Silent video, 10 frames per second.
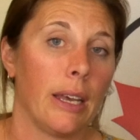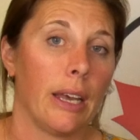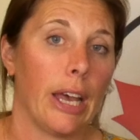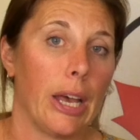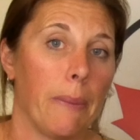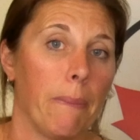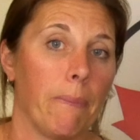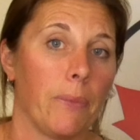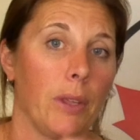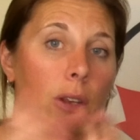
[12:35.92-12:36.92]

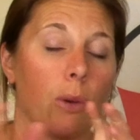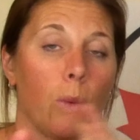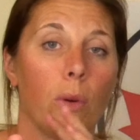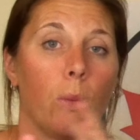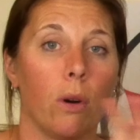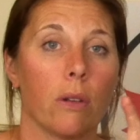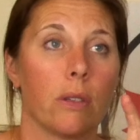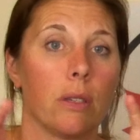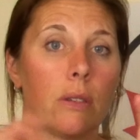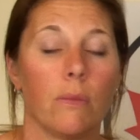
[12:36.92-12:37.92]
um, you know, what,
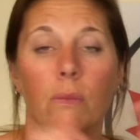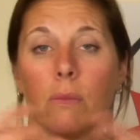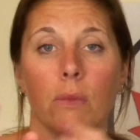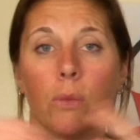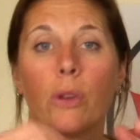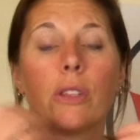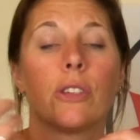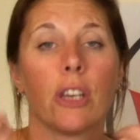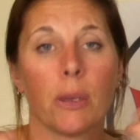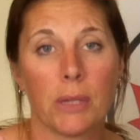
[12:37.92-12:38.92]
what, what the
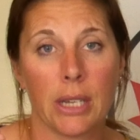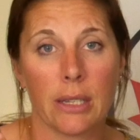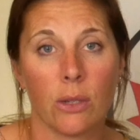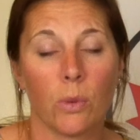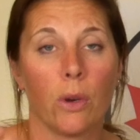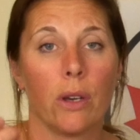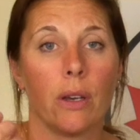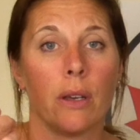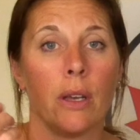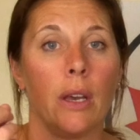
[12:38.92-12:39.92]
circumstances
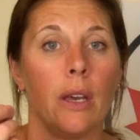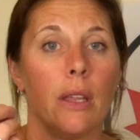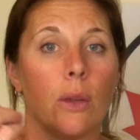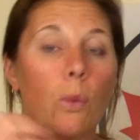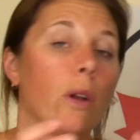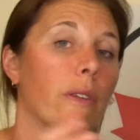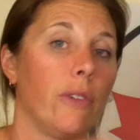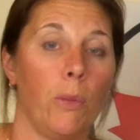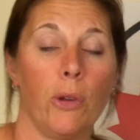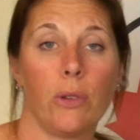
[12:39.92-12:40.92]
were that one of
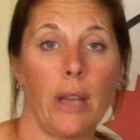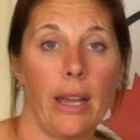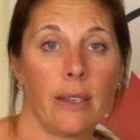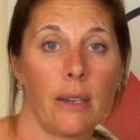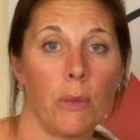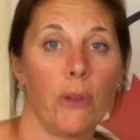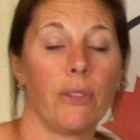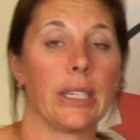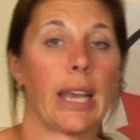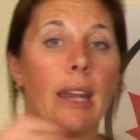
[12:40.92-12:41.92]
you mo- ended up
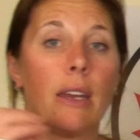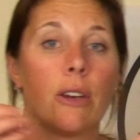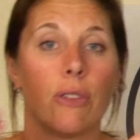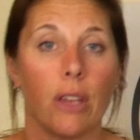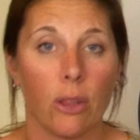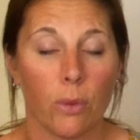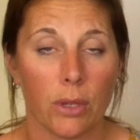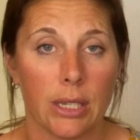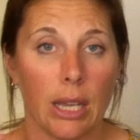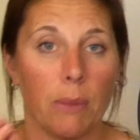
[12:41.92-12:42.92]
moving to Canada and the other
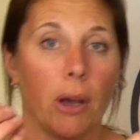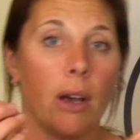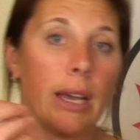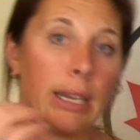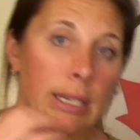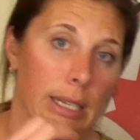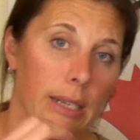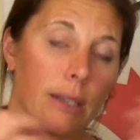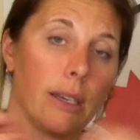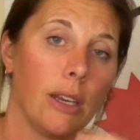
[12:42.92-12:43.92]
one stayed behind,
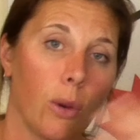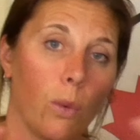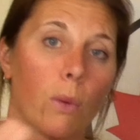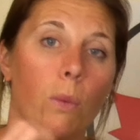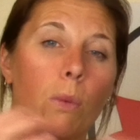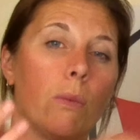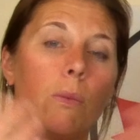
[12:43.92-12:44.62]
and, you know, what,